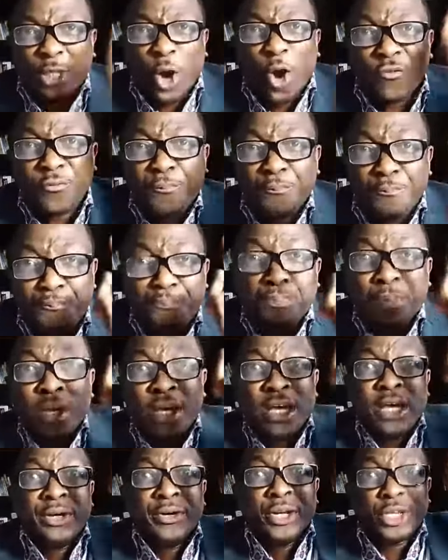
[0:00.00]
of
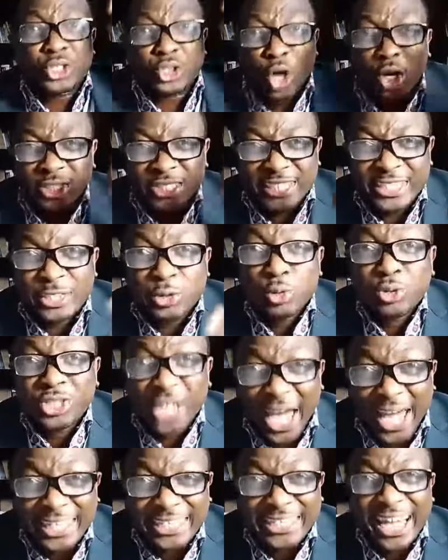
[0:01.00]
resources to
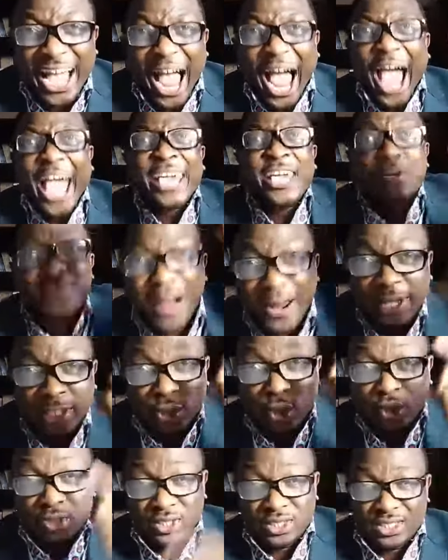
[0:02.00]
change are human
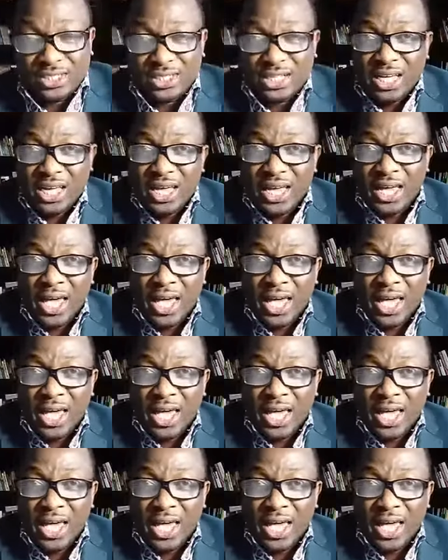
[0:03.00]
resources.